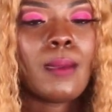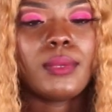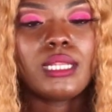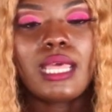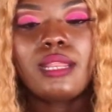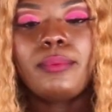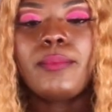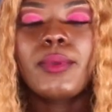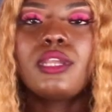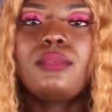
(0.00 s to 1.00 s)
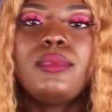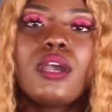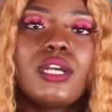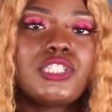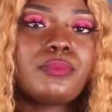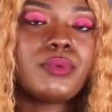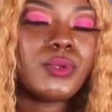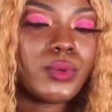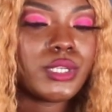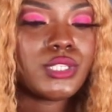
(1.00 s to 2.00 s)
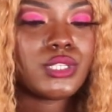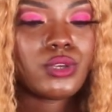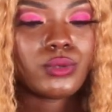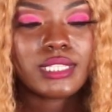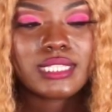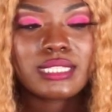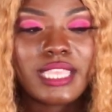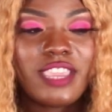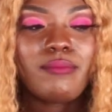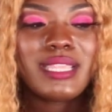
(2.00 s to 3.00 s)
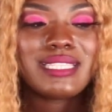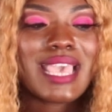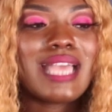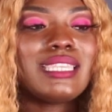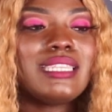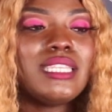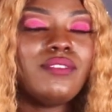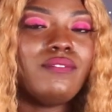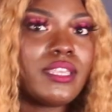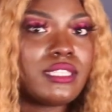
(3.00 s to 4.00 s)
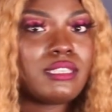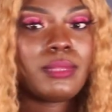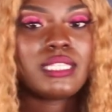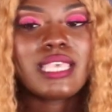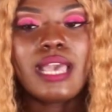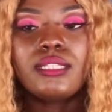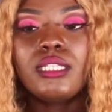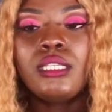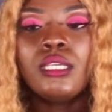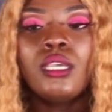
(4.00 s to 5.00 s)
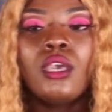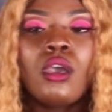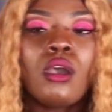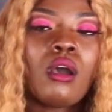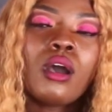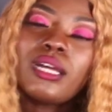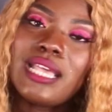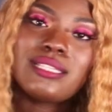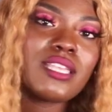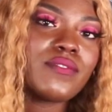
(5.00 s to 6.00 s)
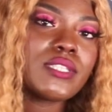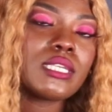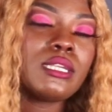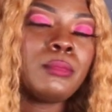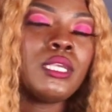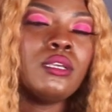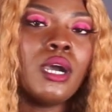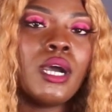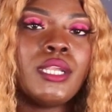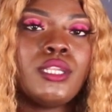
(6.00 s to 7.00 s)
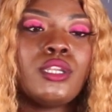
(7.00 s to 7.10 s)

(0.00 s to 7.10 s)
But a lot of people are going to be entrepreneurs. You know, the slave mentality, the victim mentality, all that stuff is going to be gone.